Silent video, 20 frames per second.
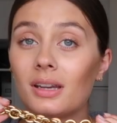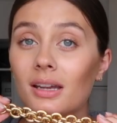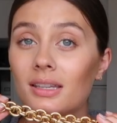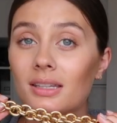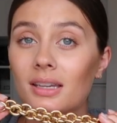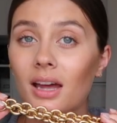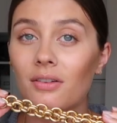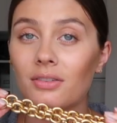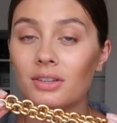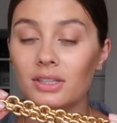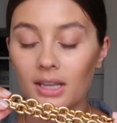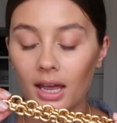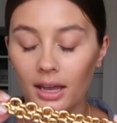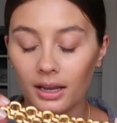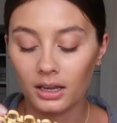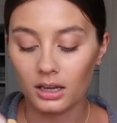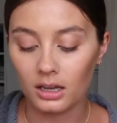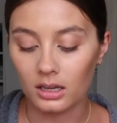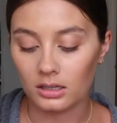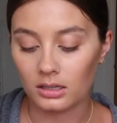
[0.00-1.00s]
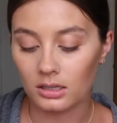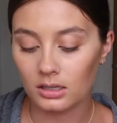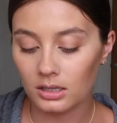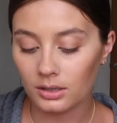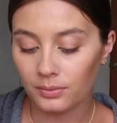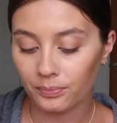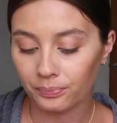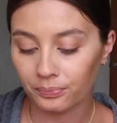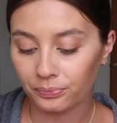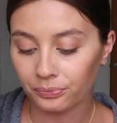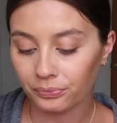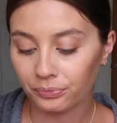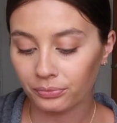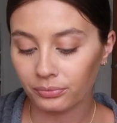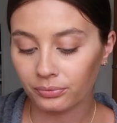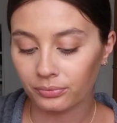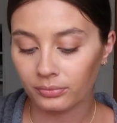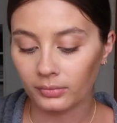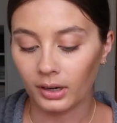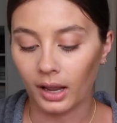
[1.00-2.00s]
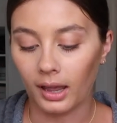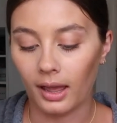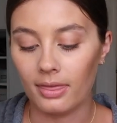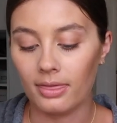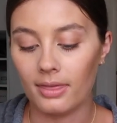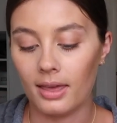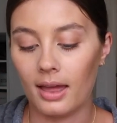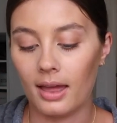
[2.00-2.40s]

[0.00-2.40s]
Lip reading: nice to have a second. And